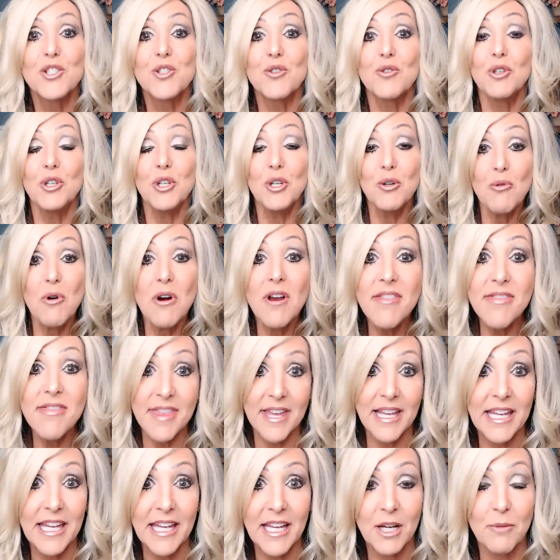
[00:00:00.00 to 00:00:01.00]
So you are
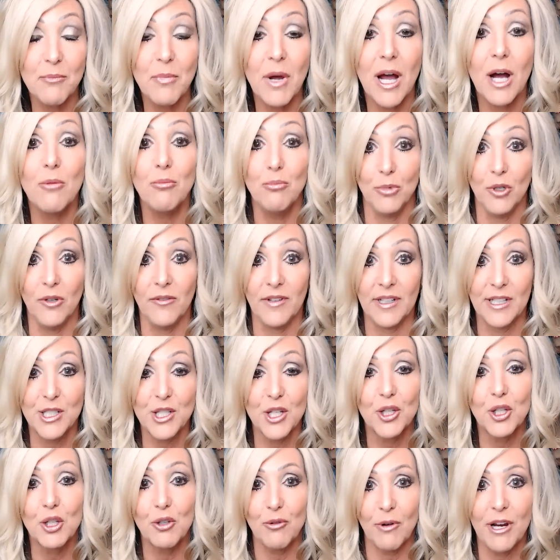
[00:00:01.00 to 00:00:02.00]
thinking about moving
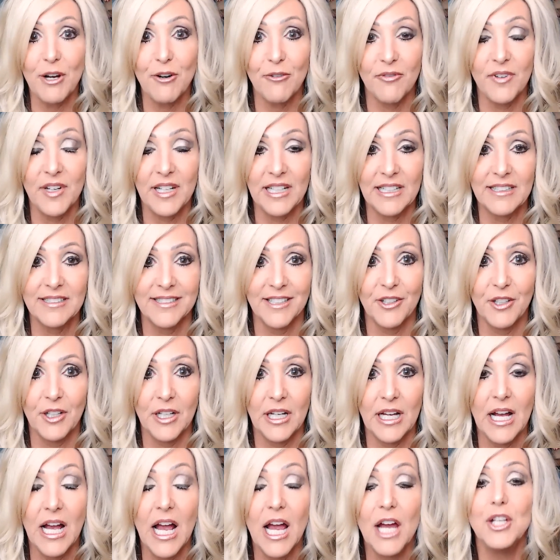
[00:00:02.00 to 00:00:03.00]
to the greater Phoenix
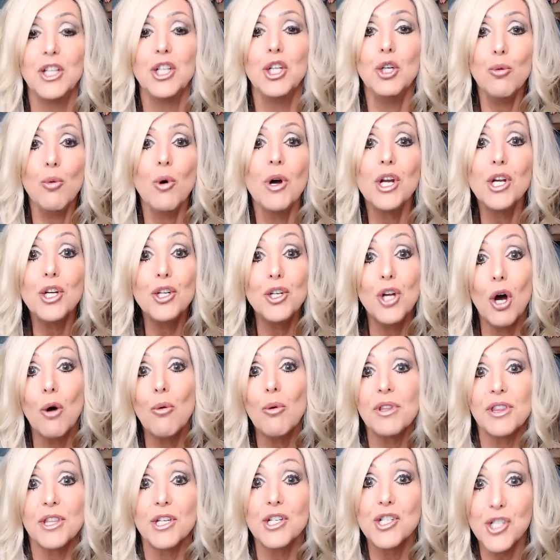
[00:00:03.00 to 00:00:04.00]
area, and you want to know
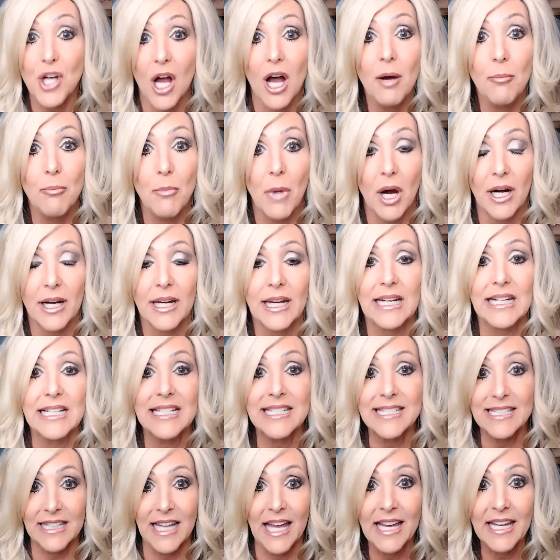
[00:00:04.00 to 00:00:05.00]
what the job market
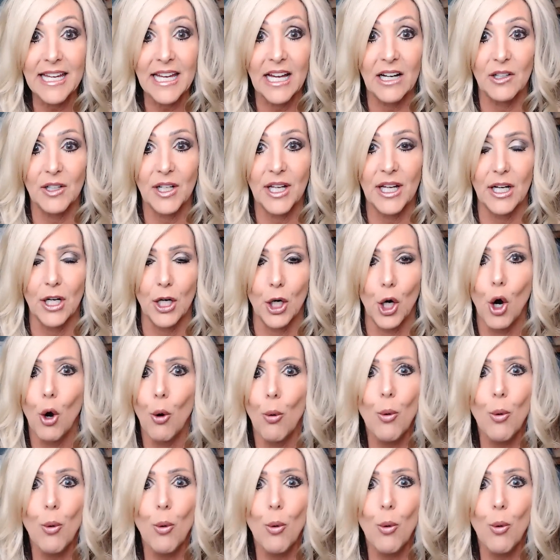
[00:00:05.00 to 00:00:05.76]
is like out here.